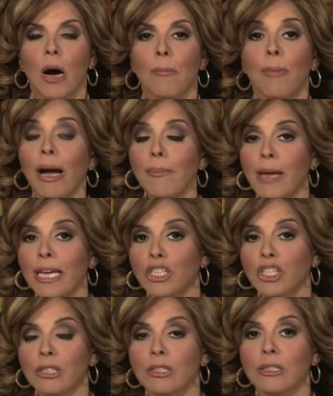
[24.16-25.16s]
by
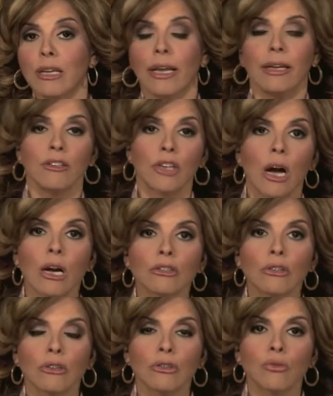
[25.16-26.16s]
patients and
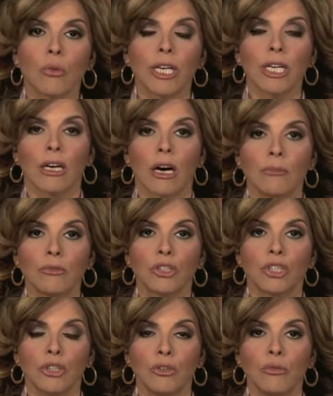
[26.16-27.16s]
doctors when it comes
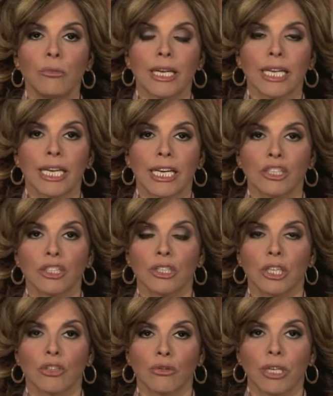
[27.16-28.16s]
to medications
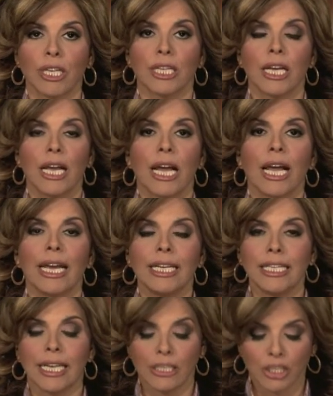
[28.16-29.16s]
that treat
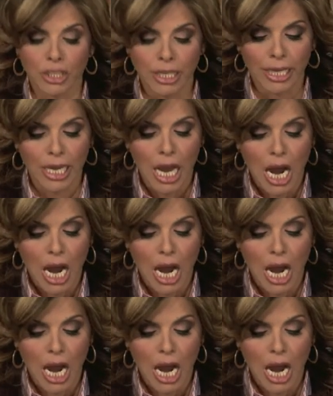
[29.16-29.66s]
ADHD.